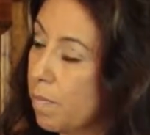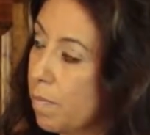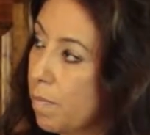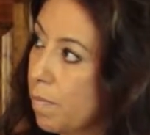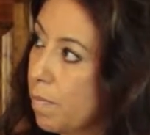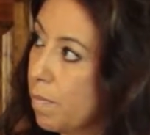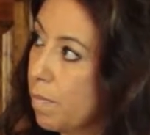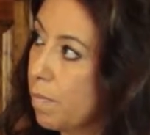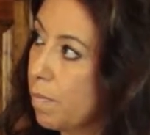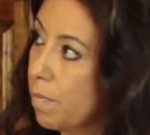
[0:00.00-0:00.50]

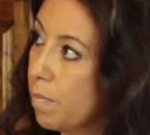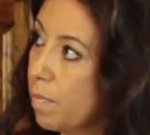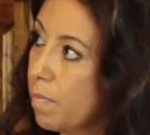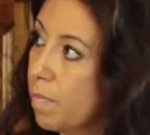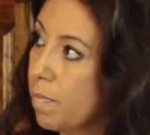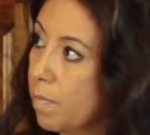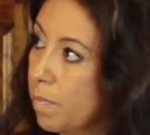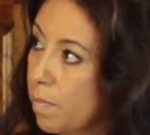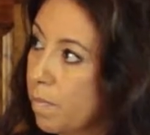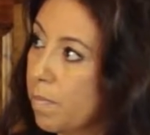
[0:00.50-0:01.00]

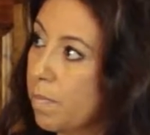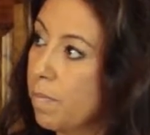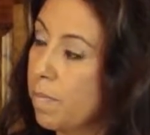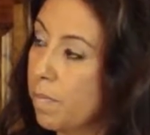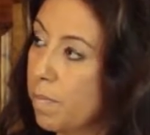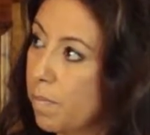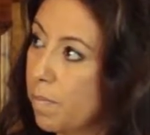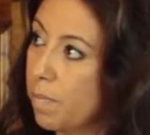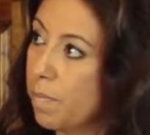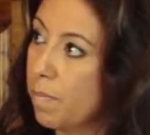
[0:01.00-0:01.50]

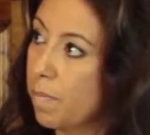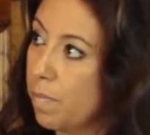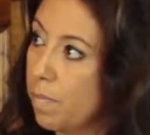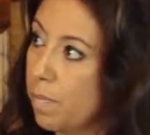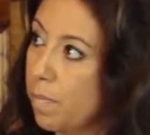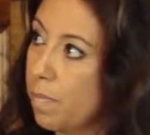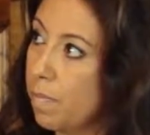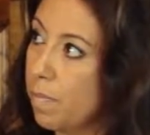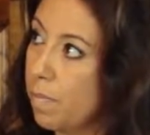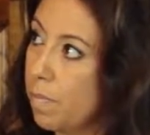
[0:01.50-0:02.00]

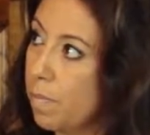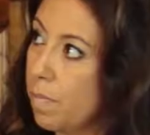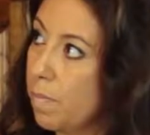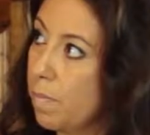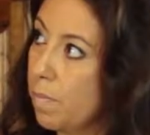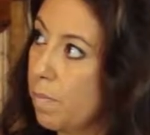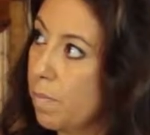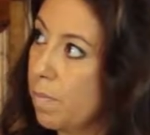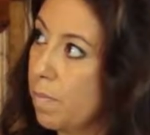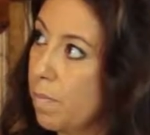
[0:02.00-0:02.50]

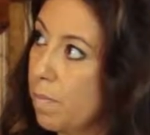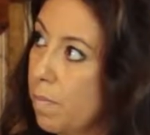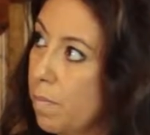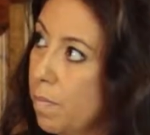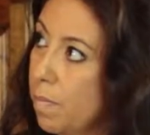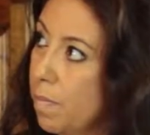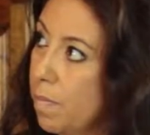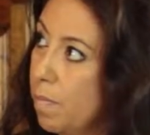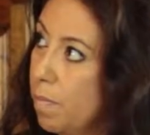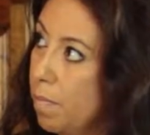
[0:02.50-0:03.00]

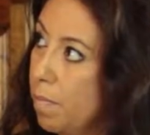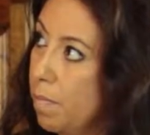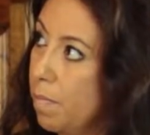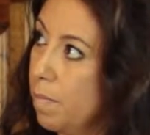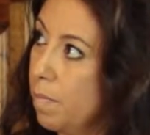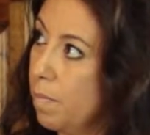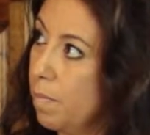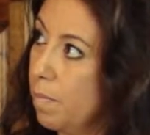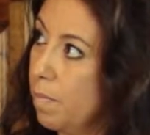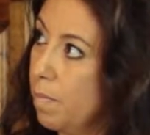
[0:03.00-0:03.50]

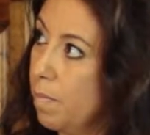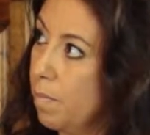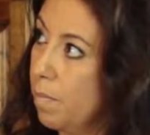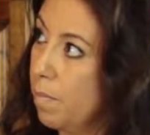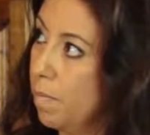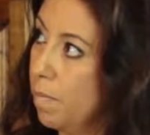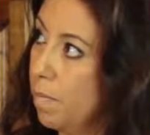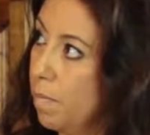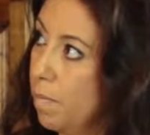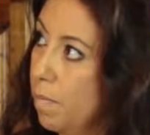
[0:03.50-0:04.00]

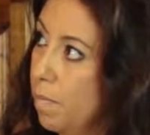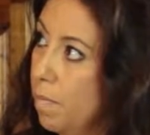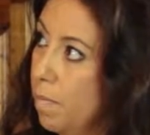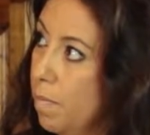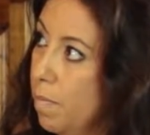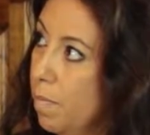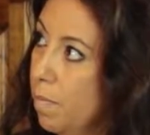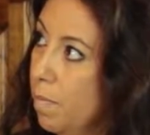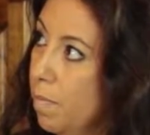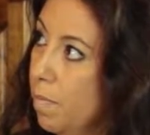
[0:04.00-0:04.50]

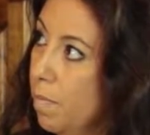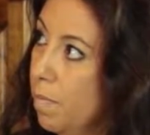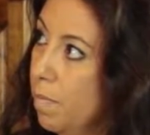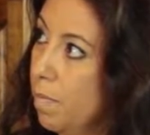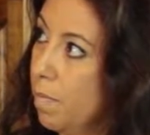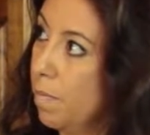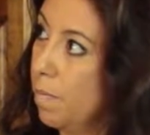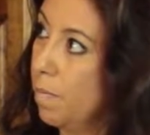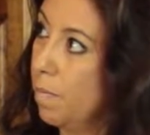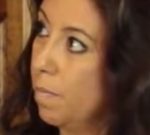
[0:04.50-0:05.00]

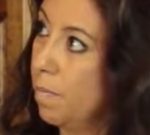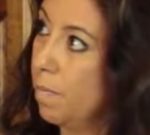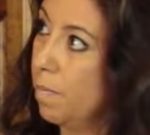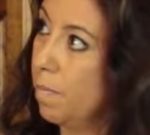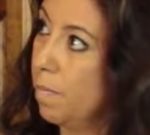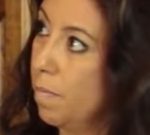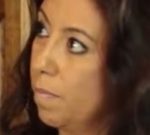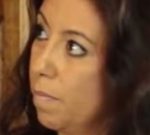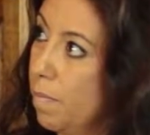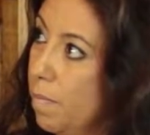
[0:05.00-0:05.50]

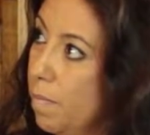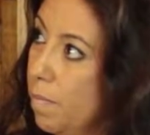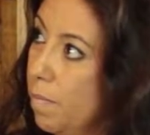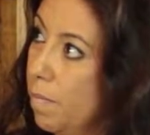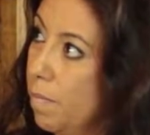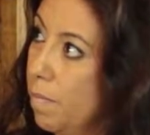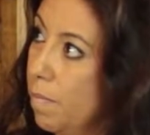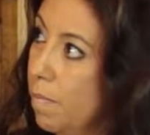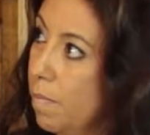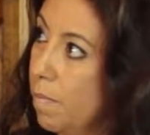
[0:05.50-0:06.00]

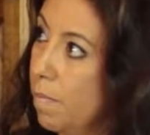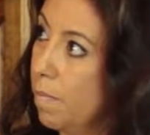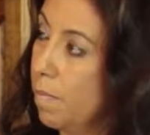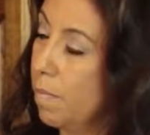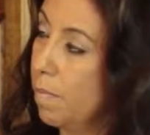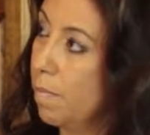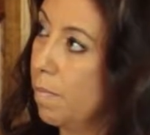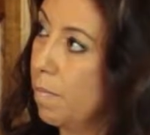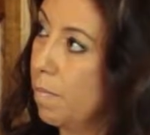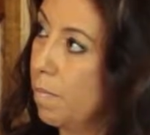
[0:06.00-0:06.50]

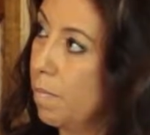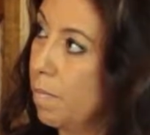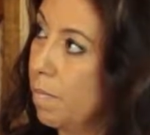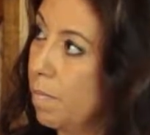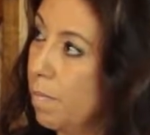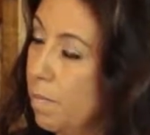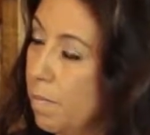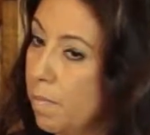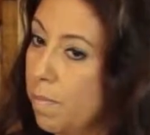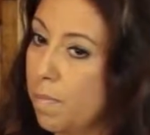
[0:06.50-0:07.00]

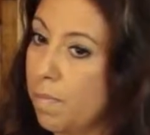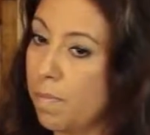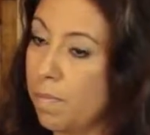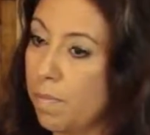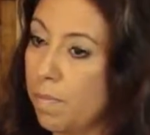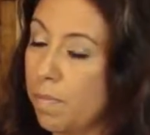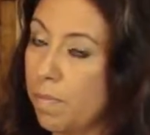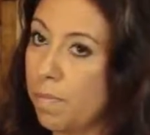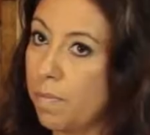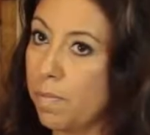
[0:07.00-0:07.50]

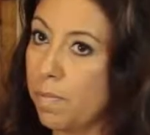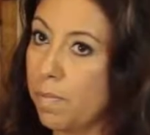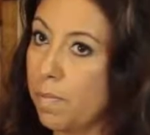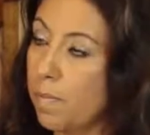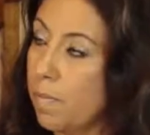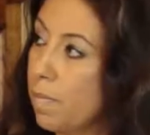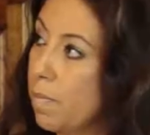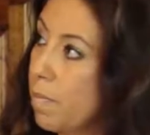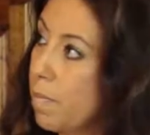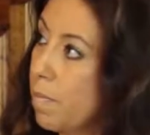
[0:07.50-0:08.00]
The person shown says nothing.